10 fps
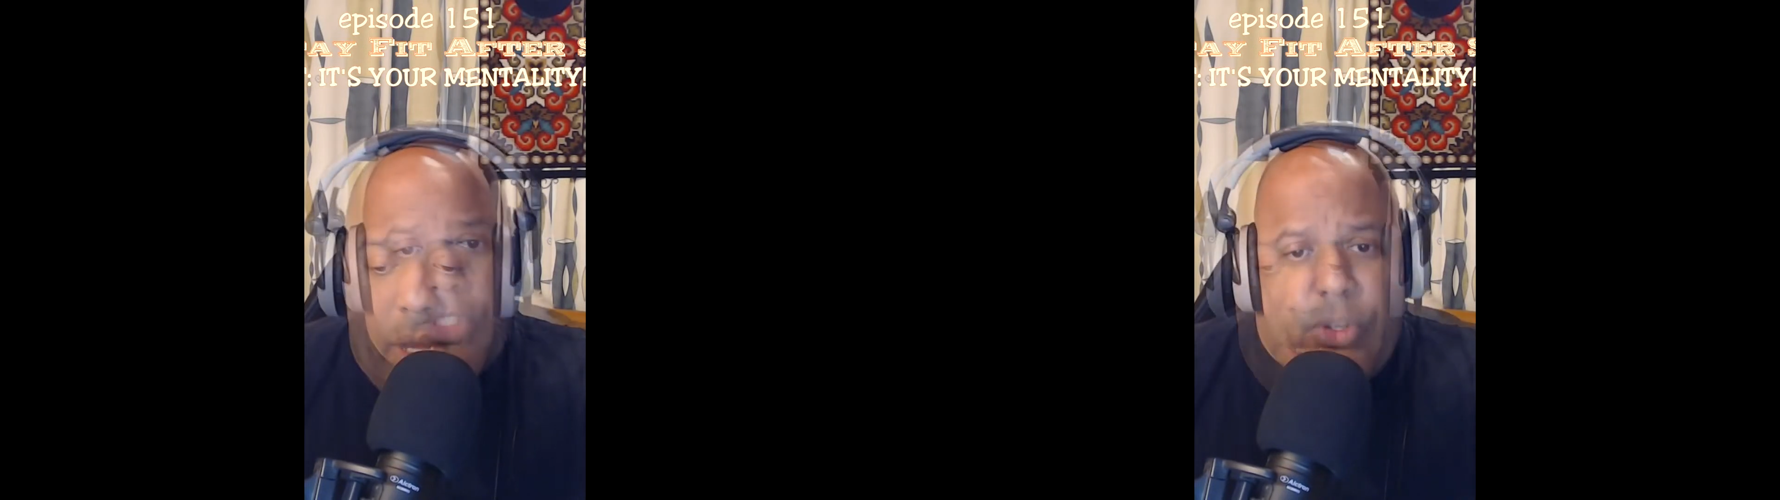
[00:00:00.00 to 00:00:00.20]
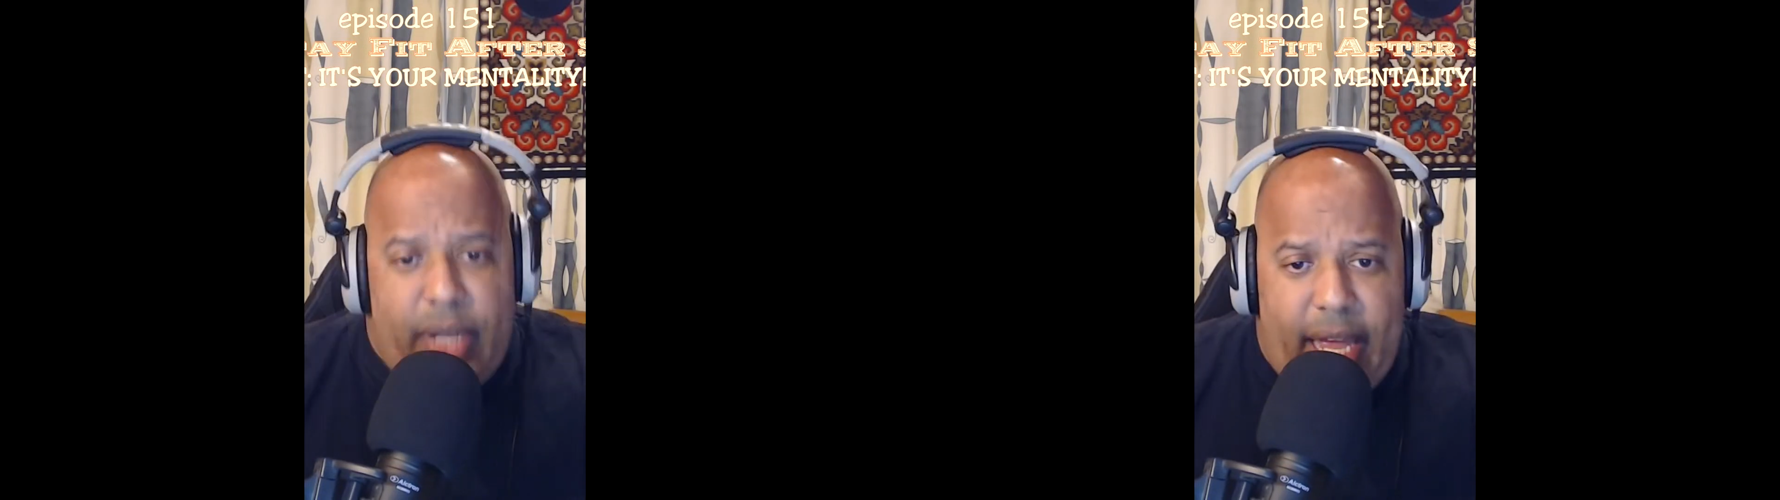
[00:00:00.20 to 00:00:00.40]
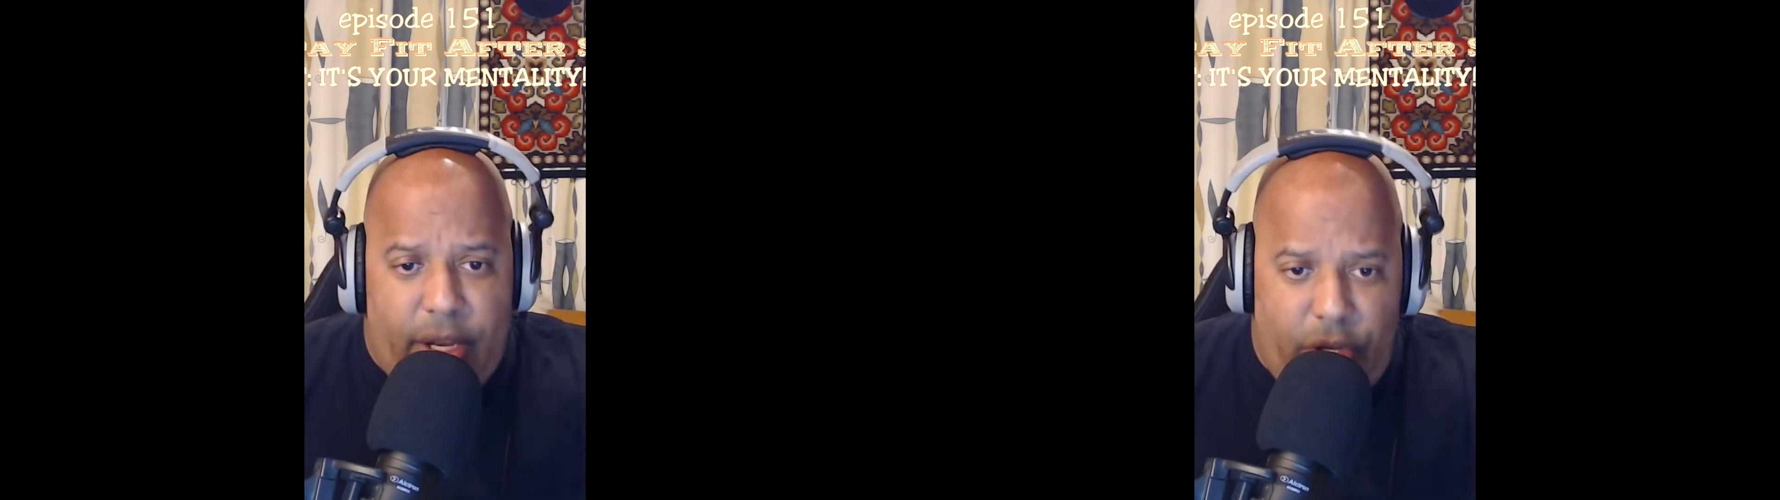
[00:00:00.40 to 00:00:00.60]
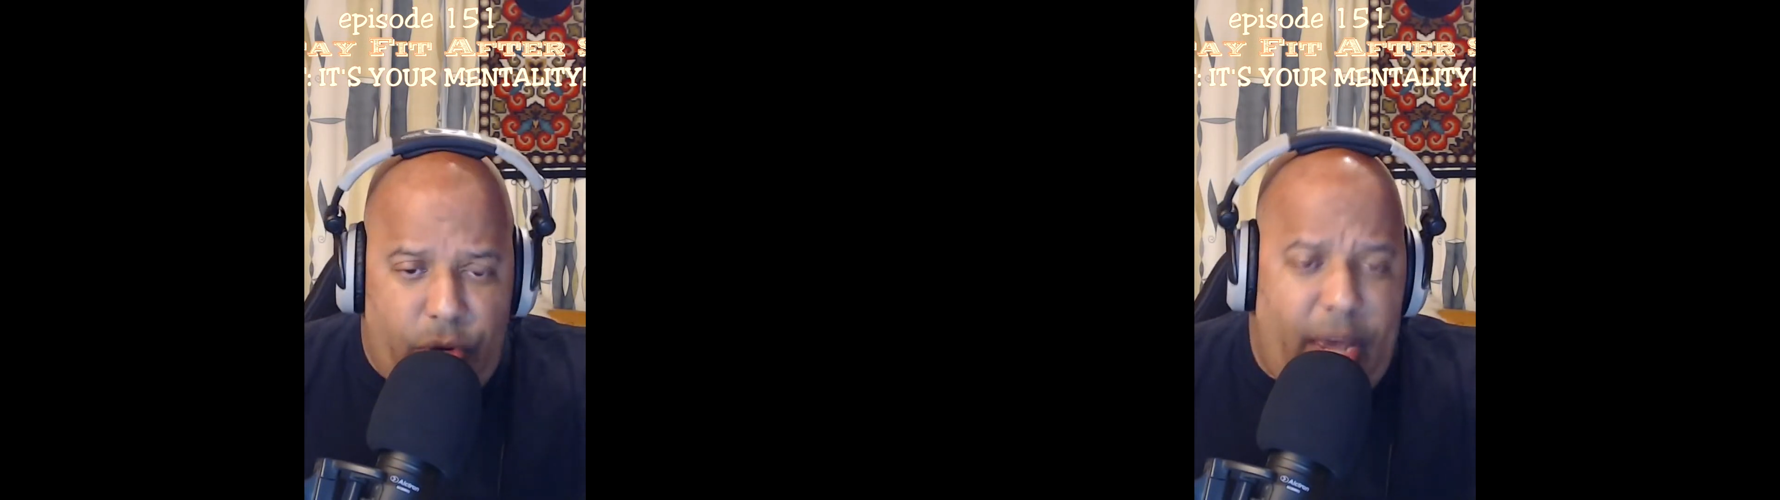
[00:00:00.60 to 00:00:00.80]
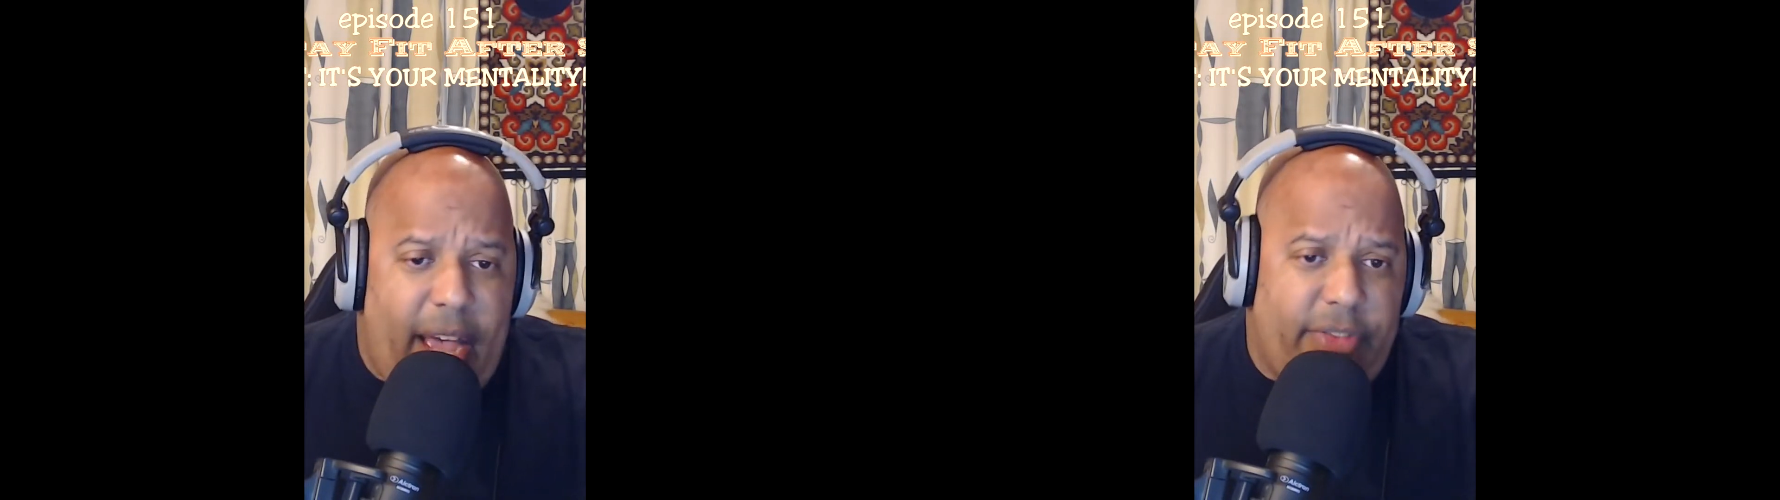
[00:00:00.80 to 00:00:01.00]
So again,
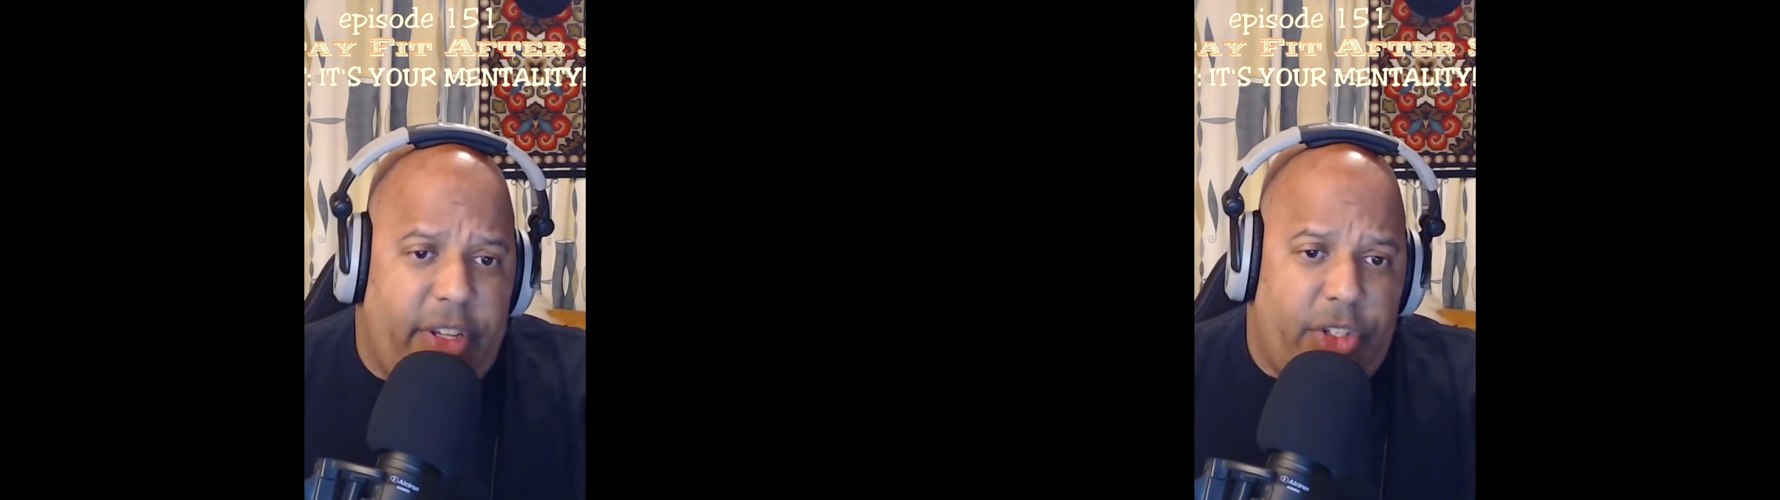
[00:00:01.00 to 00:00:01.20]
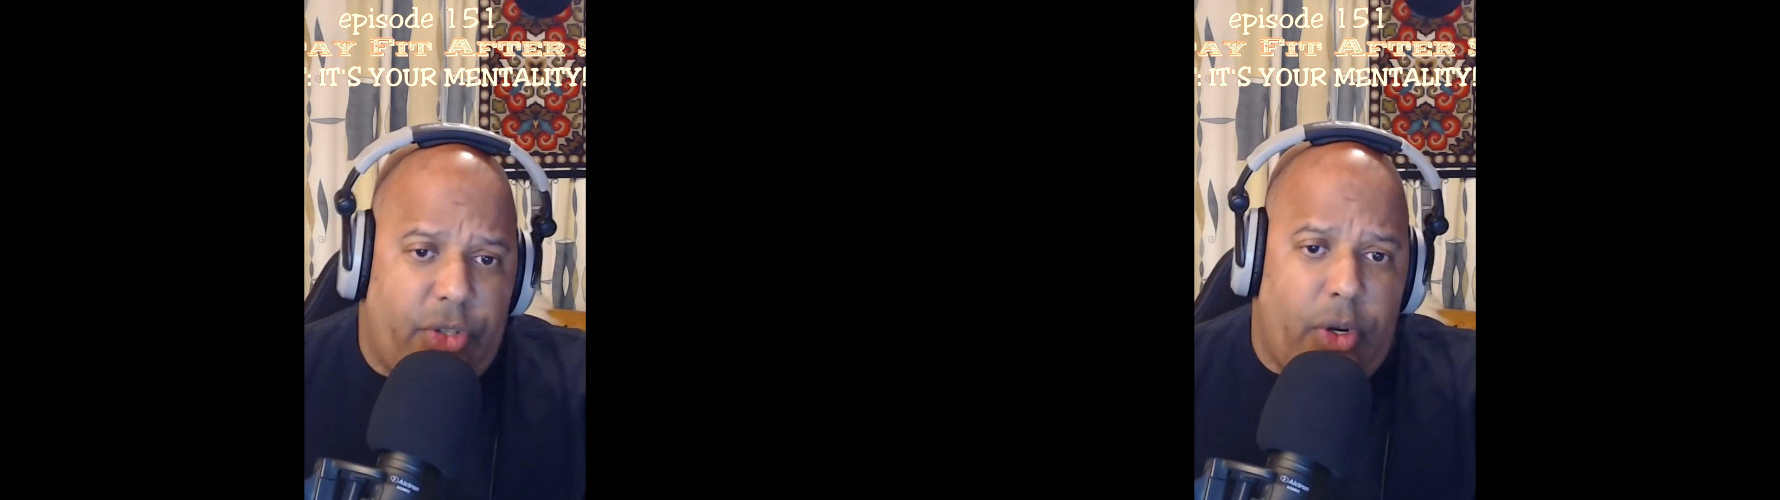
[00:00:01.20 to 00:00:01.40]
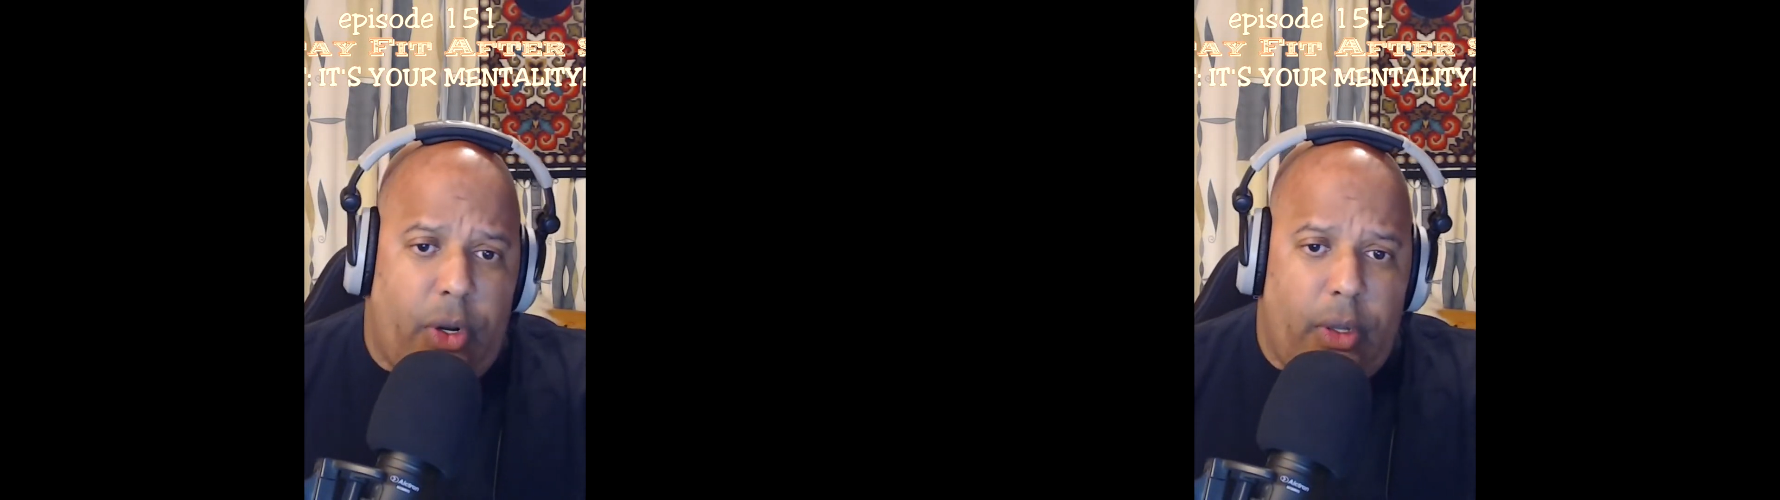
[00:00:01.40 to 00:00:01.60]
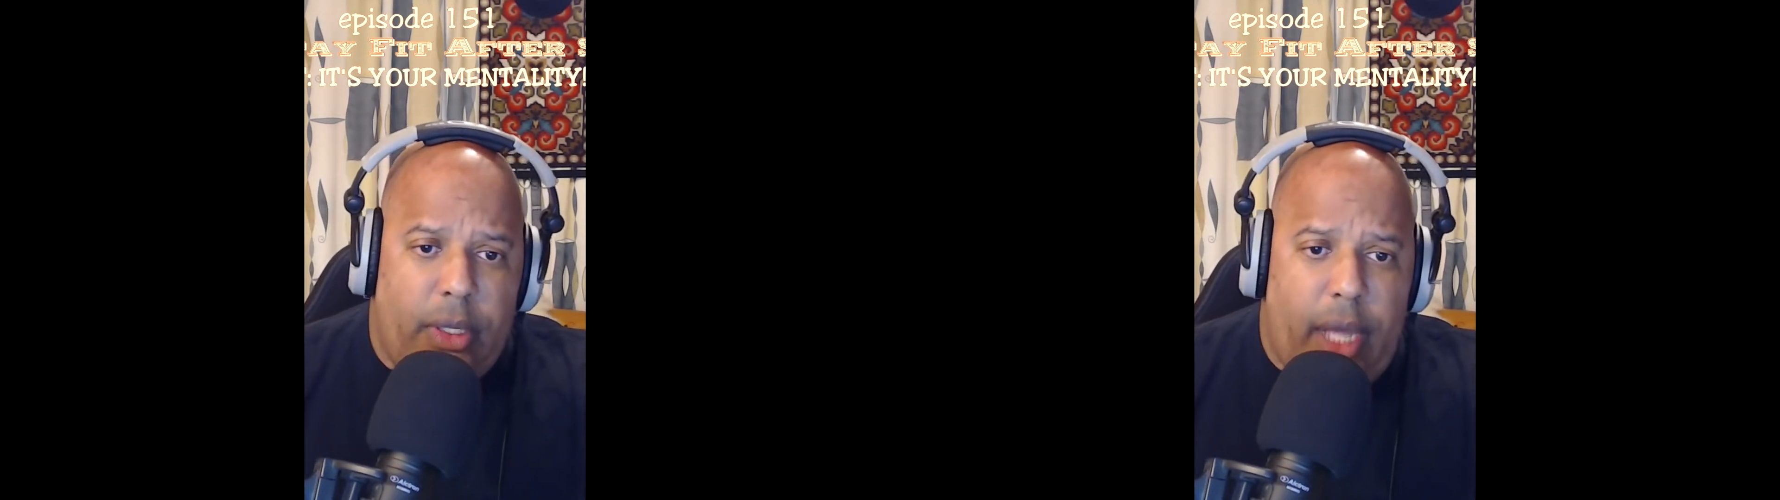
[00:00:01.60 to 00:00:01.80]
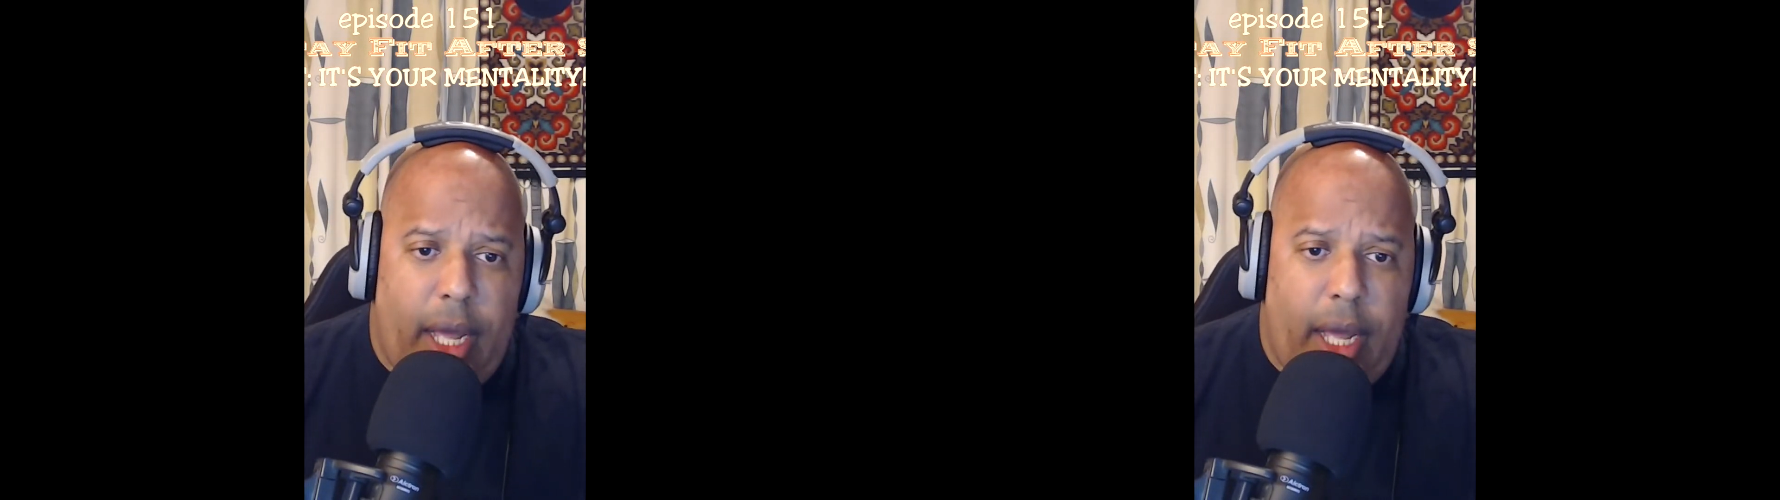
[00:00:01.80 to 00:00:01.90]
you have control.